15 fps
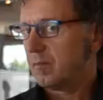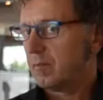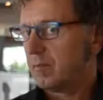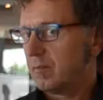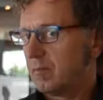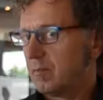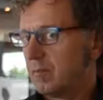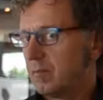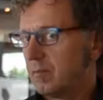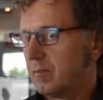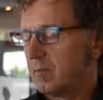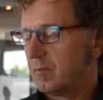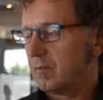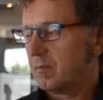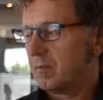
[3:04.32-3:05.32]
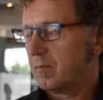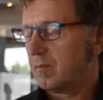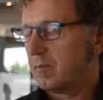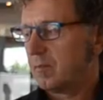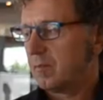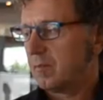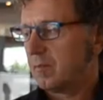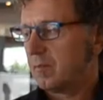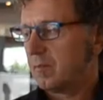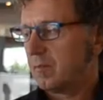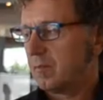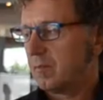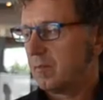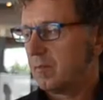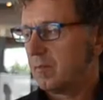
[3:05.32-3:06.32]

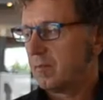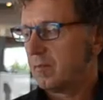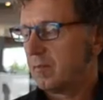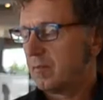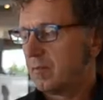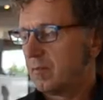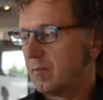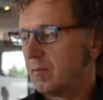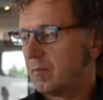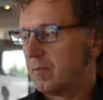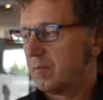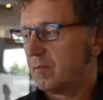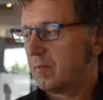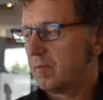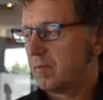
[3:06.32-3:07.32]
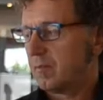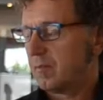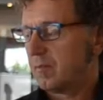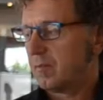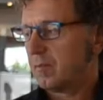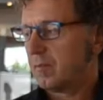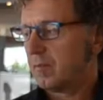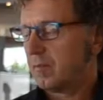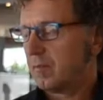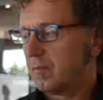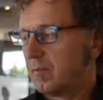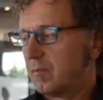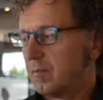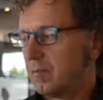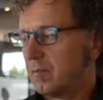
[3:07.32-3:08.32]

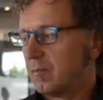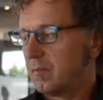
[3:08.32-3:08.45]
(not speaking)